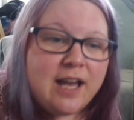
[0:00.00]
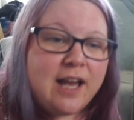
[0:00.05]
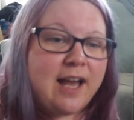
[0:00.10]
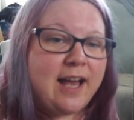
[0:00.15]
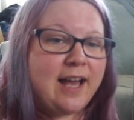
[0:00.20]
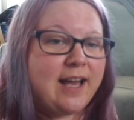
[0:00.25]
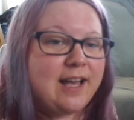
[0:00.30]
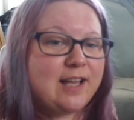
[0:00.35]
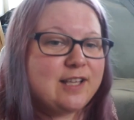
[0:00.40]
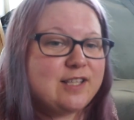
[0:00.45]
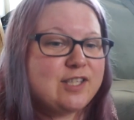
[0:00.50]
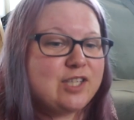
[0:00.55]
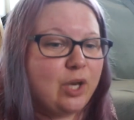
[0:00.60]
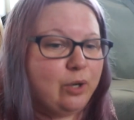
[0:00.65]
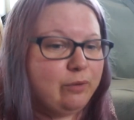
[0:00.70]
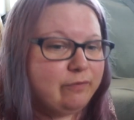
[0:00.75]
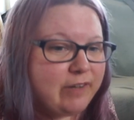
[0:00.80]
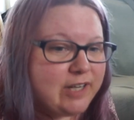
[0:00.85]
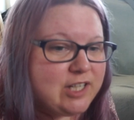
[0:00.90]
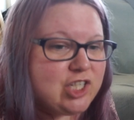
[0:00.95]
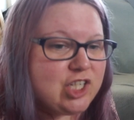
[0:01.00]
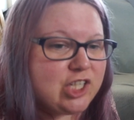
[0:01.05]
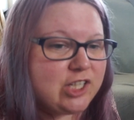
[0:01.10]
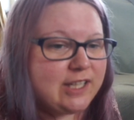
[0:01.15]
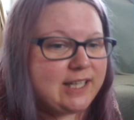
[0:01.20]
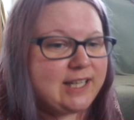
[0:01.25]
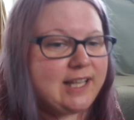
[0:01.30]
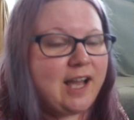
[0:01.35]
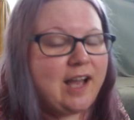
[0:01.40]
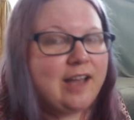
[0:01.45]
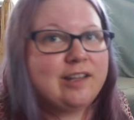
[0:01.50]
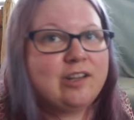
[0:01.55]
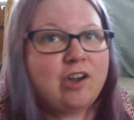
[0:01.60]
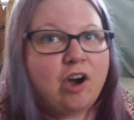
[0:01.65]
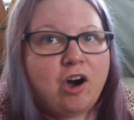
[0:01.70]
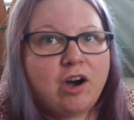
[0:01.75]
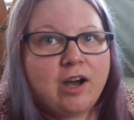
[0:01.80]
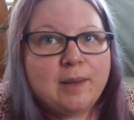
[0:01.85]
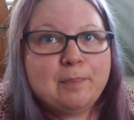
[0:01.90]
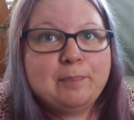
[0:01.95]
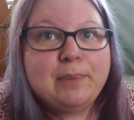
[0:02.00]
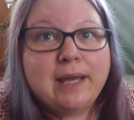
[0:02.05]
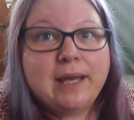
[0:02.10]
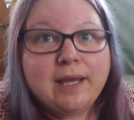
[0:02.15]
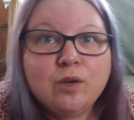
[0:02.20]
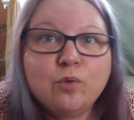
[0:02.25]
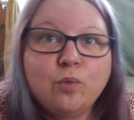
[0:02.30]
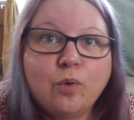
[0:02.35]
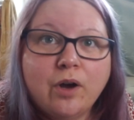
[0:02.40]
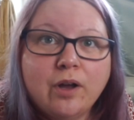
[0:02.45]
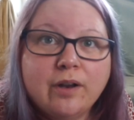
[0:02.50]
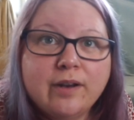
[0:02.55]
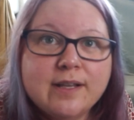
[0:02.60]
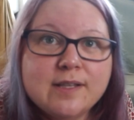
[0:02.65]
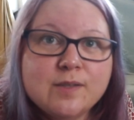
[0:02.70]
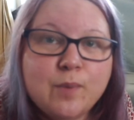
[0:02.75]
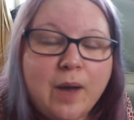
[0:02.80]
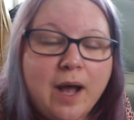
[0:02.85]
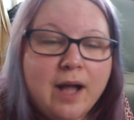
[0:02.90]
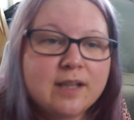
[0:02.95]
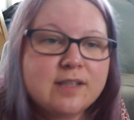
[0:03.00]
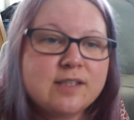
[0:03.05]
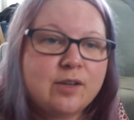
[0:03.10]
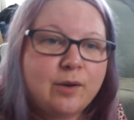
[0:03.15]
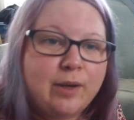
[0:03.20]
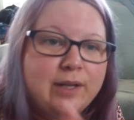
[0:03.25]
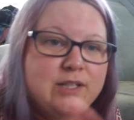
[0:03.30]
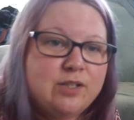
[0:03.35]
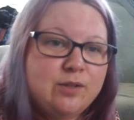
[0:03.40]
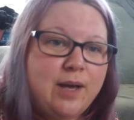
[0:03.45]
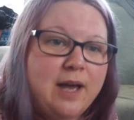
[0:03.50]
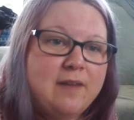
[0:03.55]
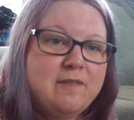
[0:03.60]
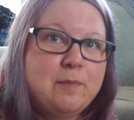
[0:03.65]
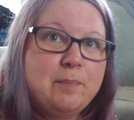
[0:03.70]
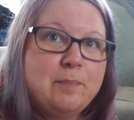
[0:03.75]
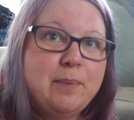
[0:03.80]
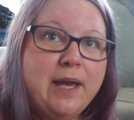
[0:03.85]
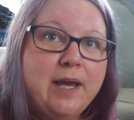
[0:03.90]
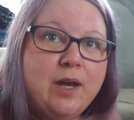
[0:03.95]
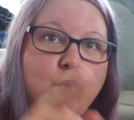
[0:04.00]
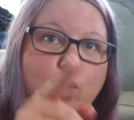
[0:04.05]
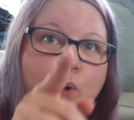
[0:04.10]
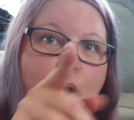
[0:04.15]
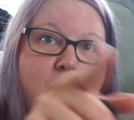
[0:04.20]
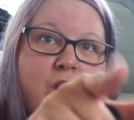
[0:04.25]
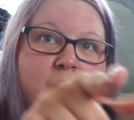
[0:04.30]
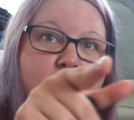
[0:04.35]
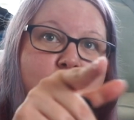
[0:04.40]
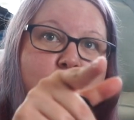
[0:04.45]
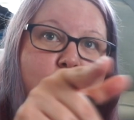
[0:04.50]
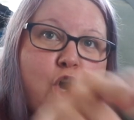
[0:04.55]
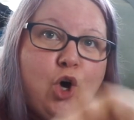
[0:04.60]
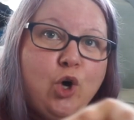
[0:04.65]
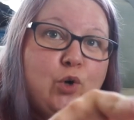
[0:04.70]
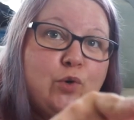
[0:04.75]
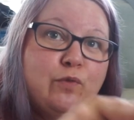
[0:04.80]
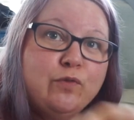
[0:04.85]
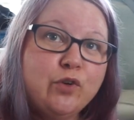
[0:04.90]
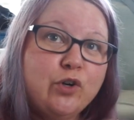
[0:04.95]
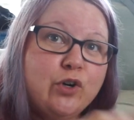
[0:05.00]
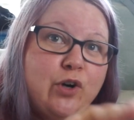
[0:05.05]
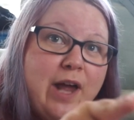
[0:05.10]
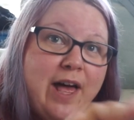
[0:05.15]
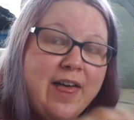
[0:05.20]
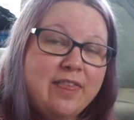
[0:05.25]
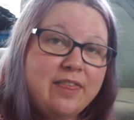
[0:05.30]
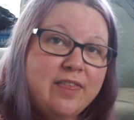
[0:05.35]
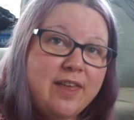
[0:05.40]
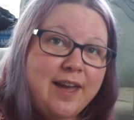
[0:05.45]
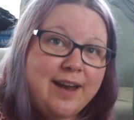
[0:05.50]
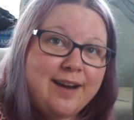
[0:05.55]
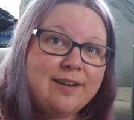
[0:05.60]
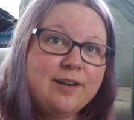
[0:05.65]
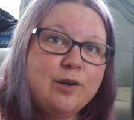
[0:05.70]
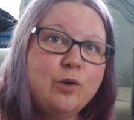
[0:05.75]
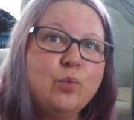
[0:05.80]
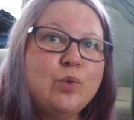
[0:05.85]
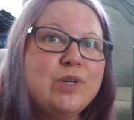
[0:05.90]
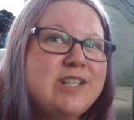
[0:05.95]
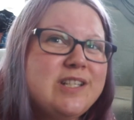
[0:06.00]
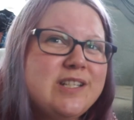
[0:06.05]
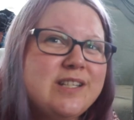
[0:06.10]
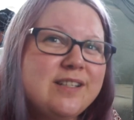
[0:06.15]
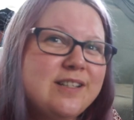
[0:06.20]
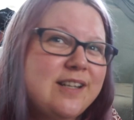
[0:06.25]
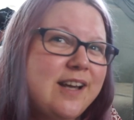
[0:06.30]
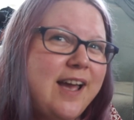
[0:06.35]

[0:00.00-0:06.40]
Uh, so eventually I got a pink one as well. So I do have a pink one over there, which